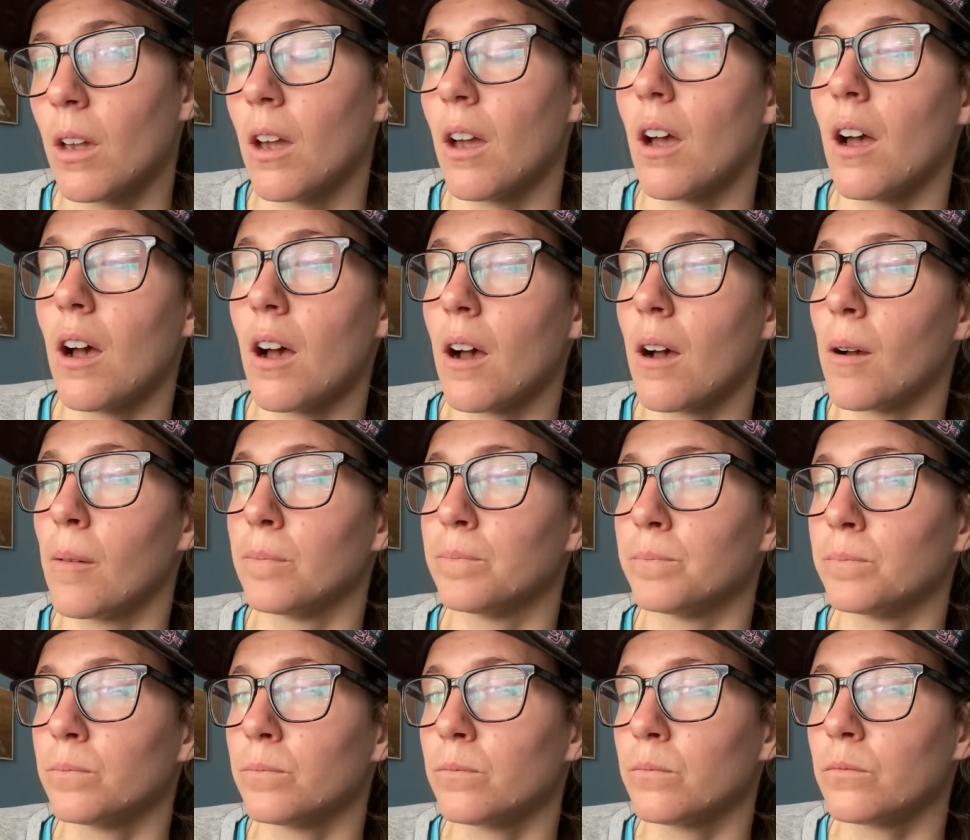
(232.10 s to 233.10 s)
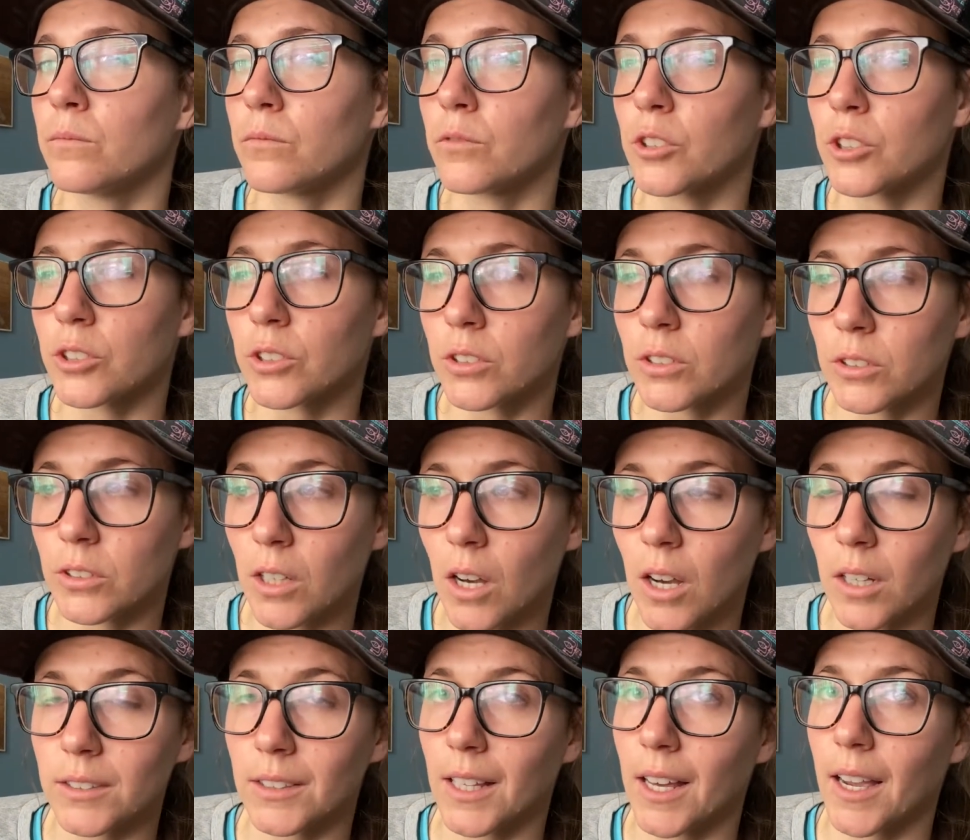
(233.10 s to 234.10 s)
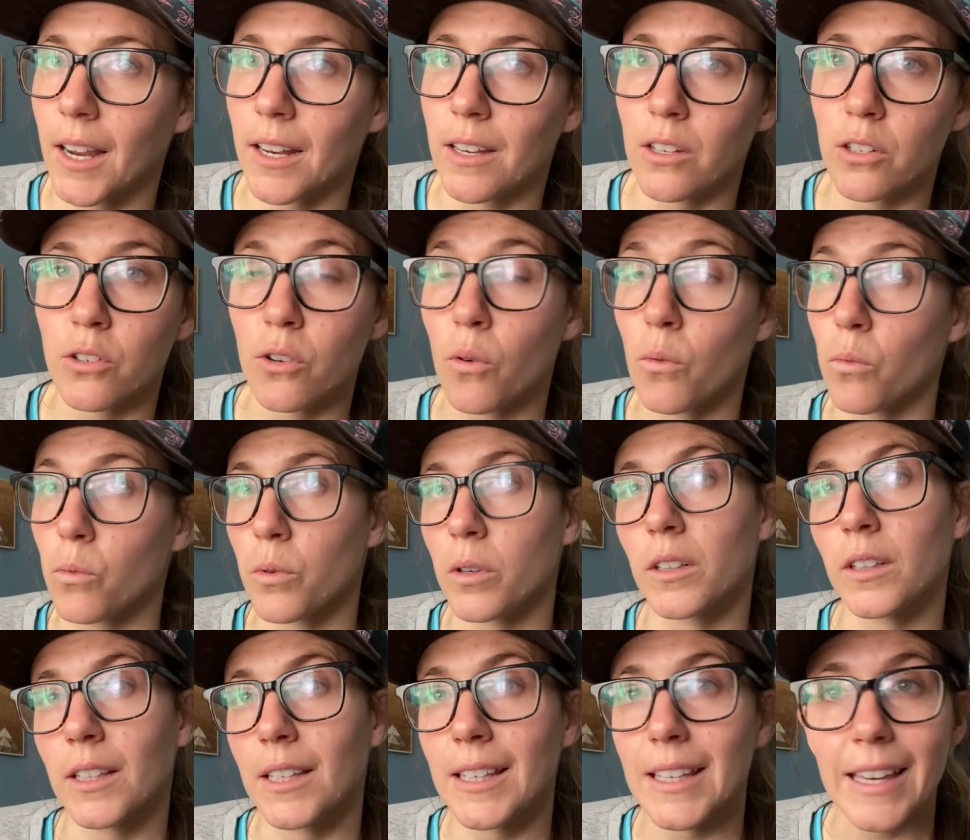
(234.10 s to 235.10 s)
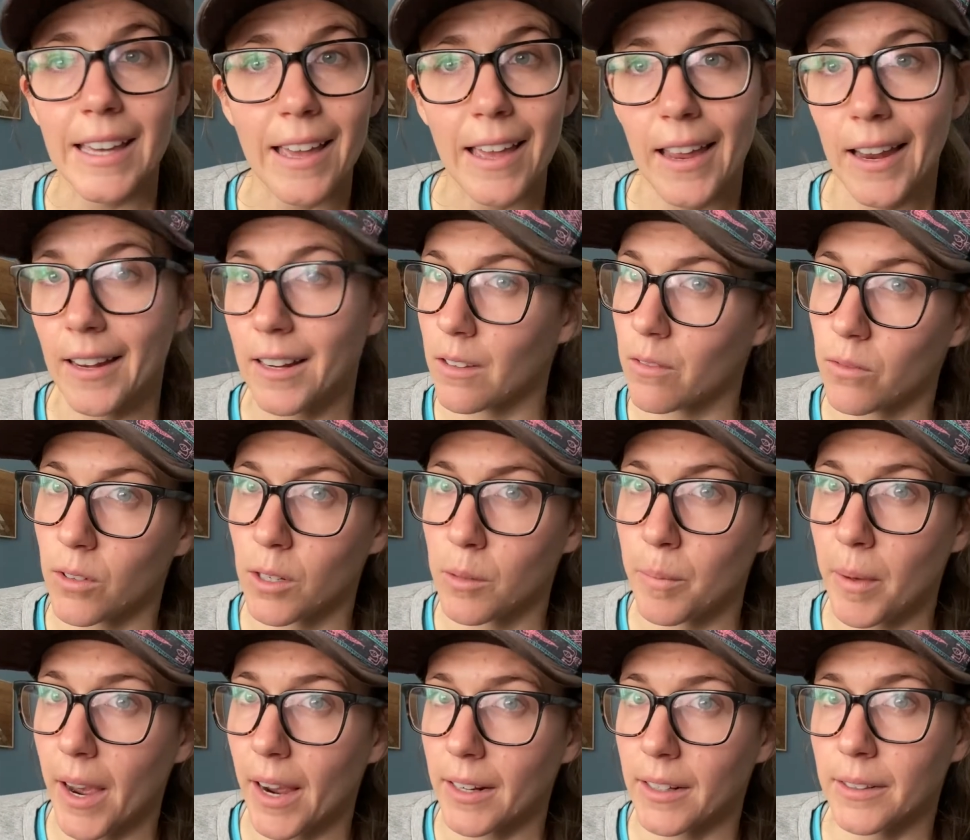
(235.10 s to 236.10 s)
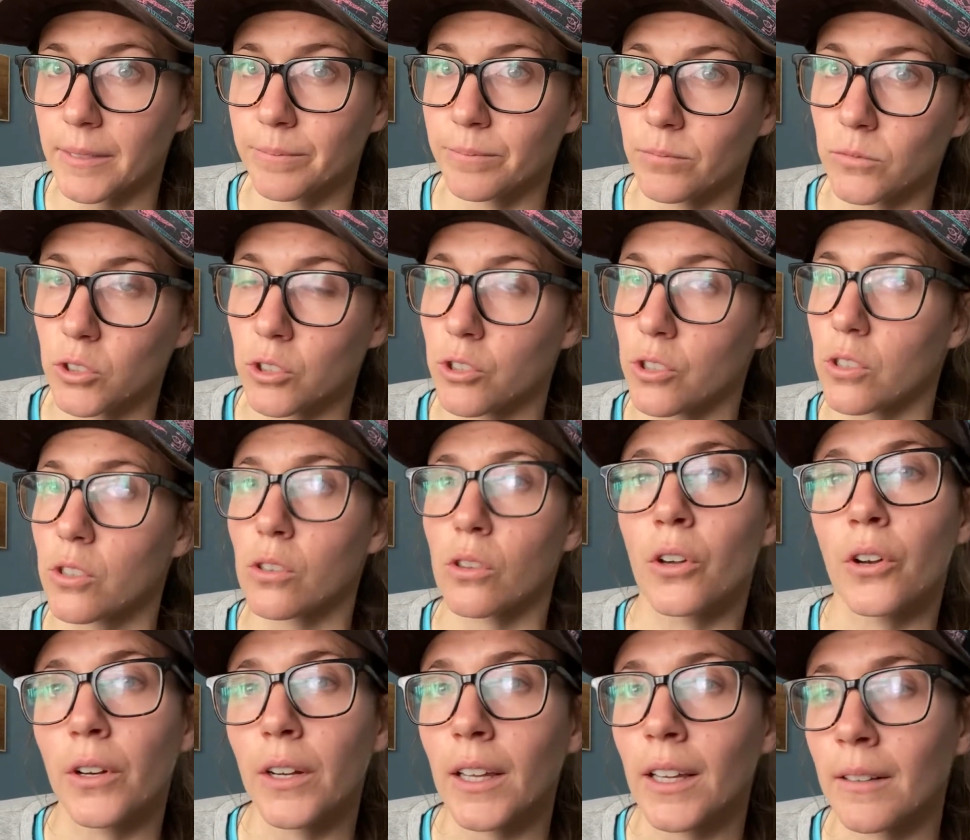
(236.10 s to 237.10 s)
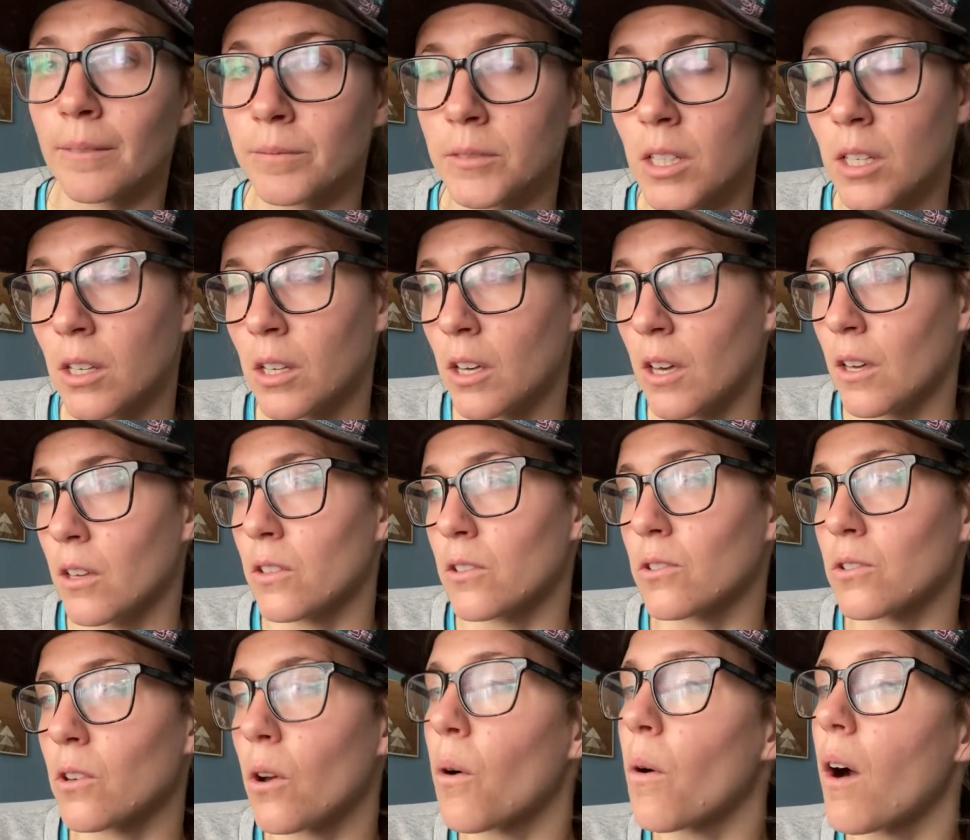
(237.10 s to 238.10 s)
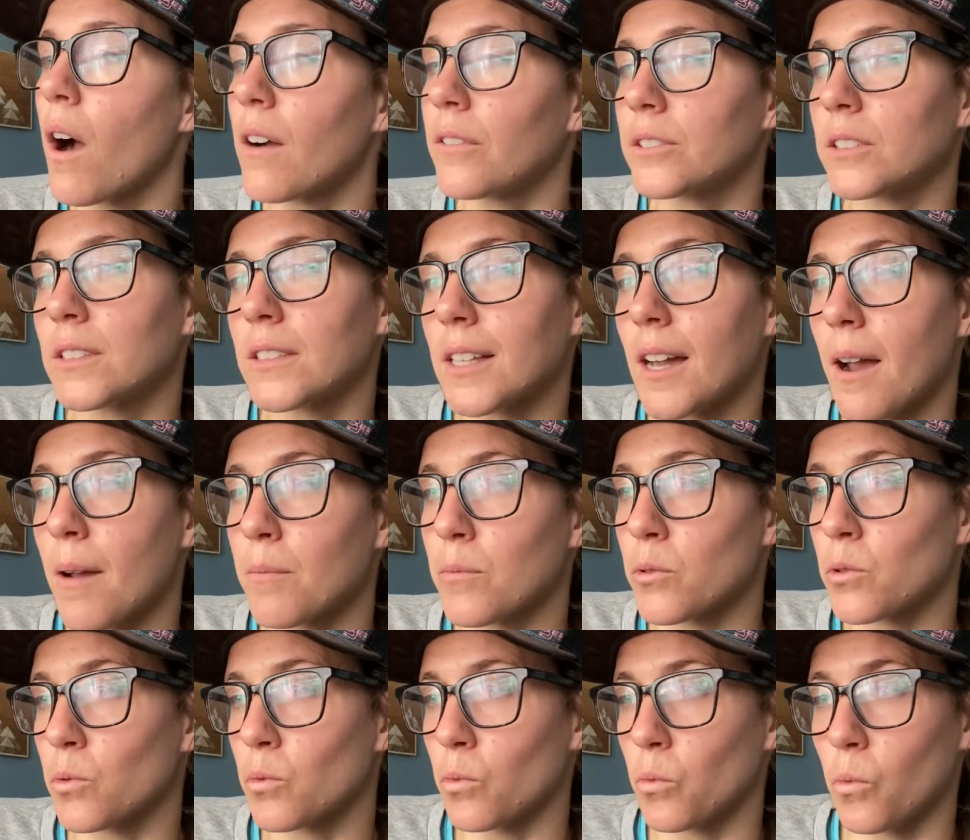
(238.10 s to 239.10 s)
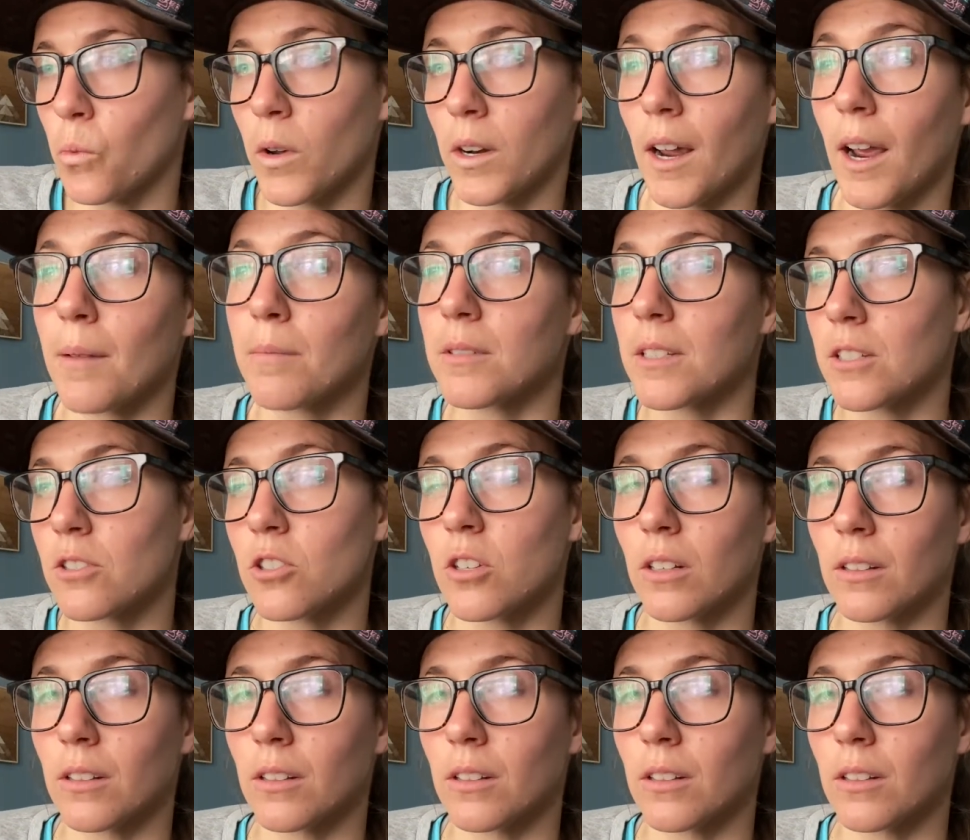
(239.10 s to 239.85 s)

Um, Versus online, you don't really get any feedback. You're just learning. So oftentimes when I'm teaching